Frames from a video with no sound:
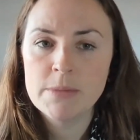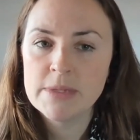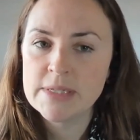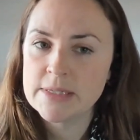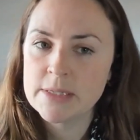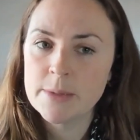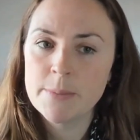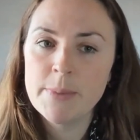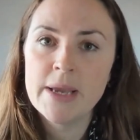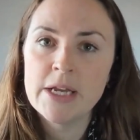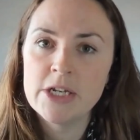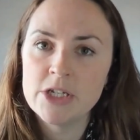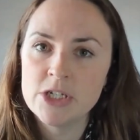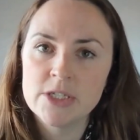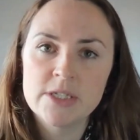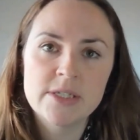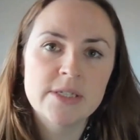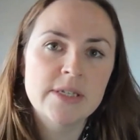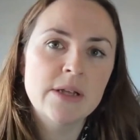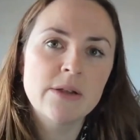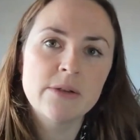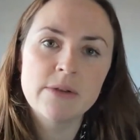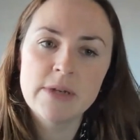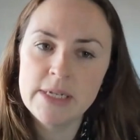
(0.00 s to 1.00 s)
The patient
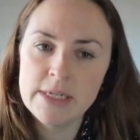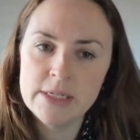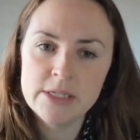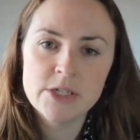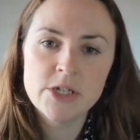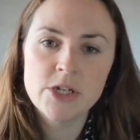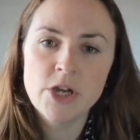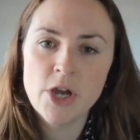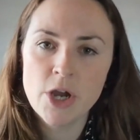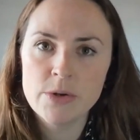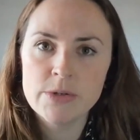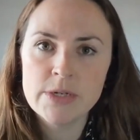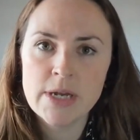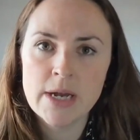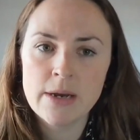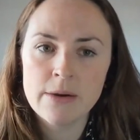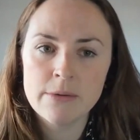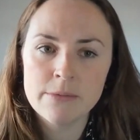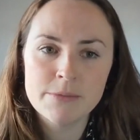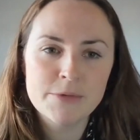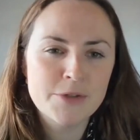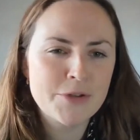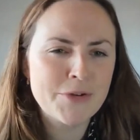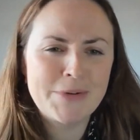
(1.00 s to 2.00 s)
still needs to go
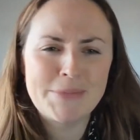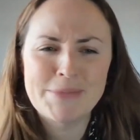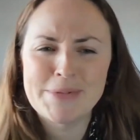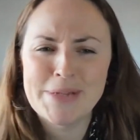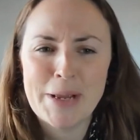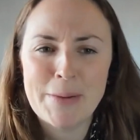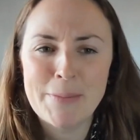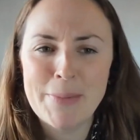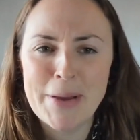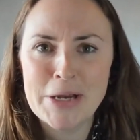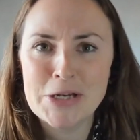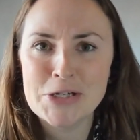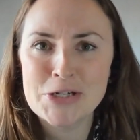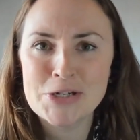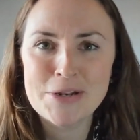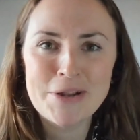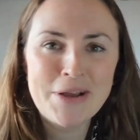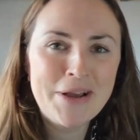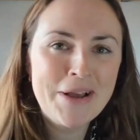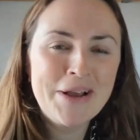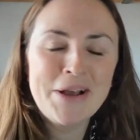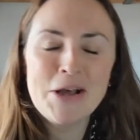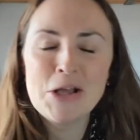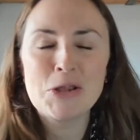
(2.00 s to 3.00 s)
down. Sorry, I'm saying patient.
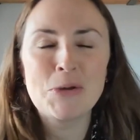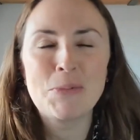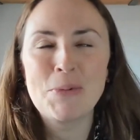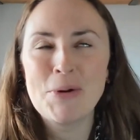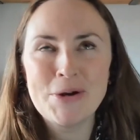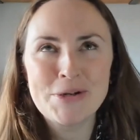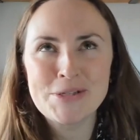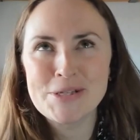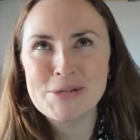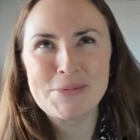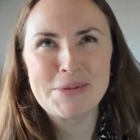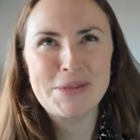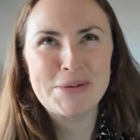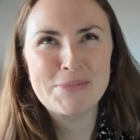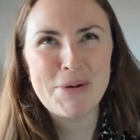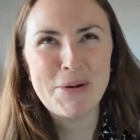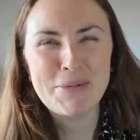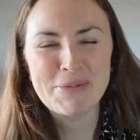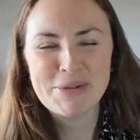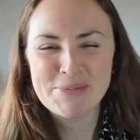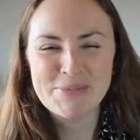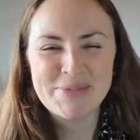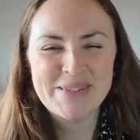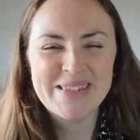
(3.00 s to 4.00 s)
The person with the
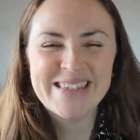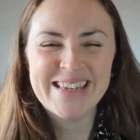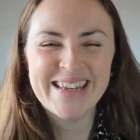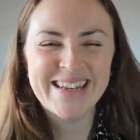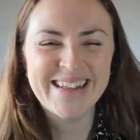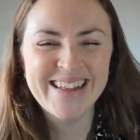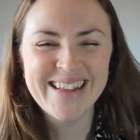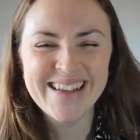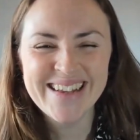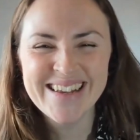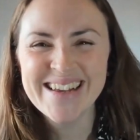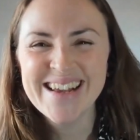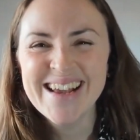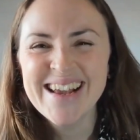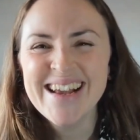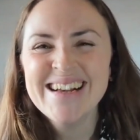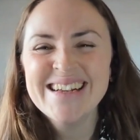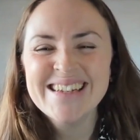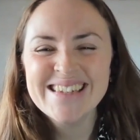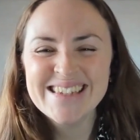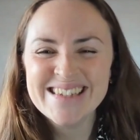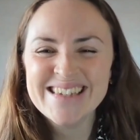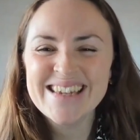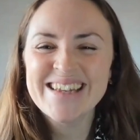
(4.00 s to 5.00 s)
problem
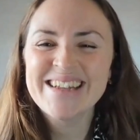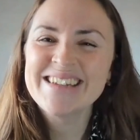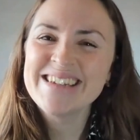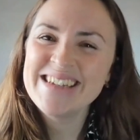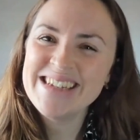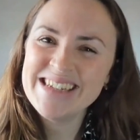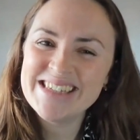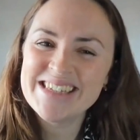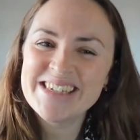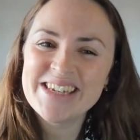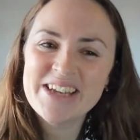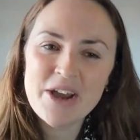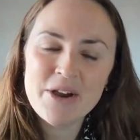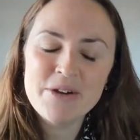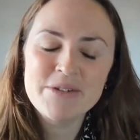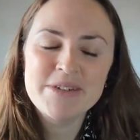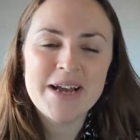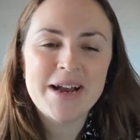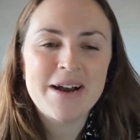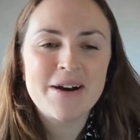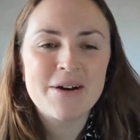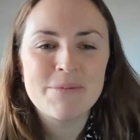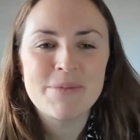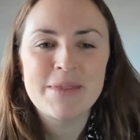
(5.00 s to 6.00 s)
still needs to go
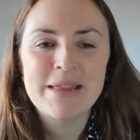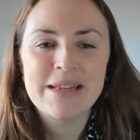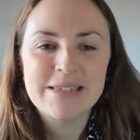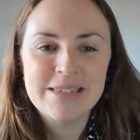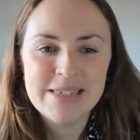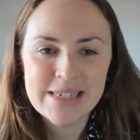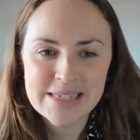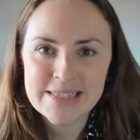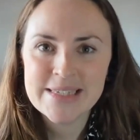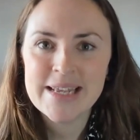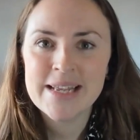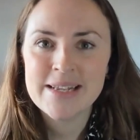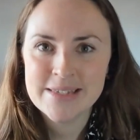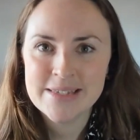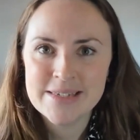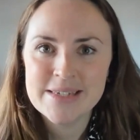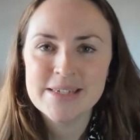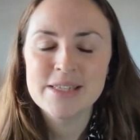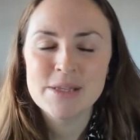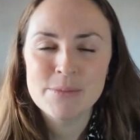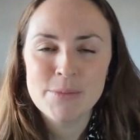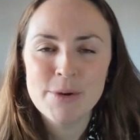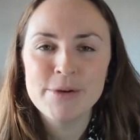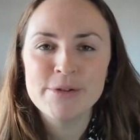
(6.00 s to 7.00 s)
down. Descent
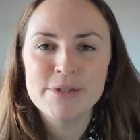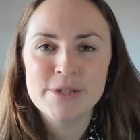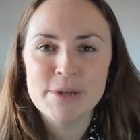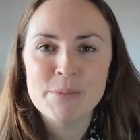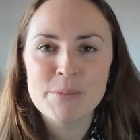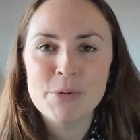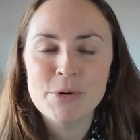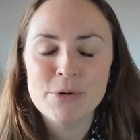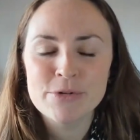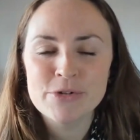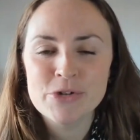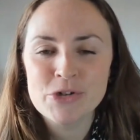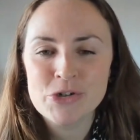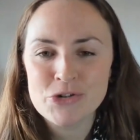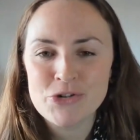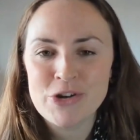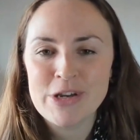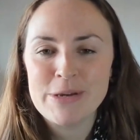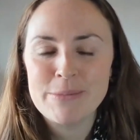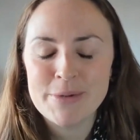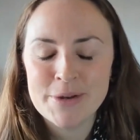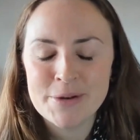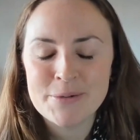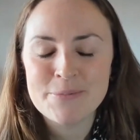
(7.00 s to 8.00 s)
is the most important
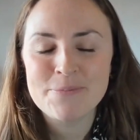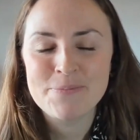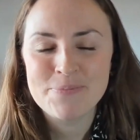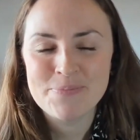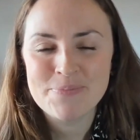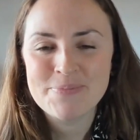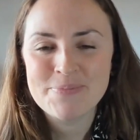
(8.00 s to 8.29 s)
treatment.